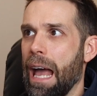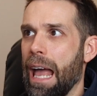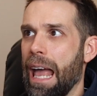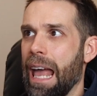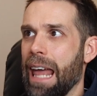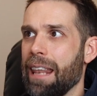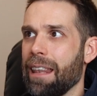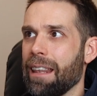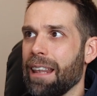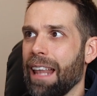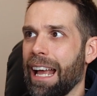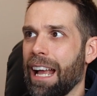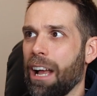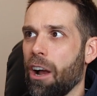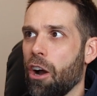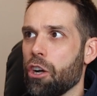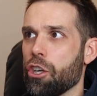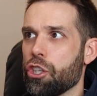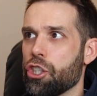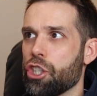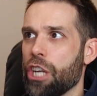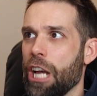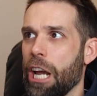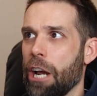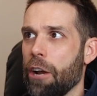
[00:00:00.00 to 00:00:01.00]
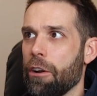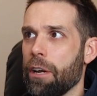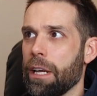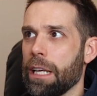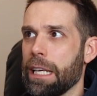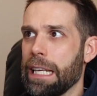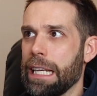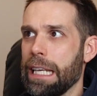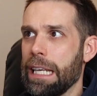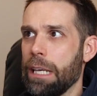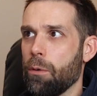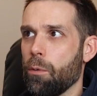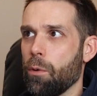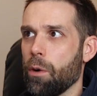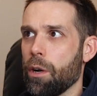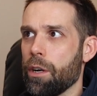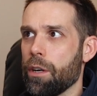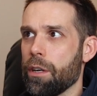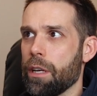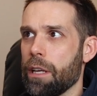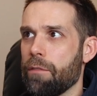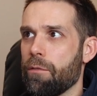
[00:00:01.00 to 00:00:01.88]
And like our cherry keyword,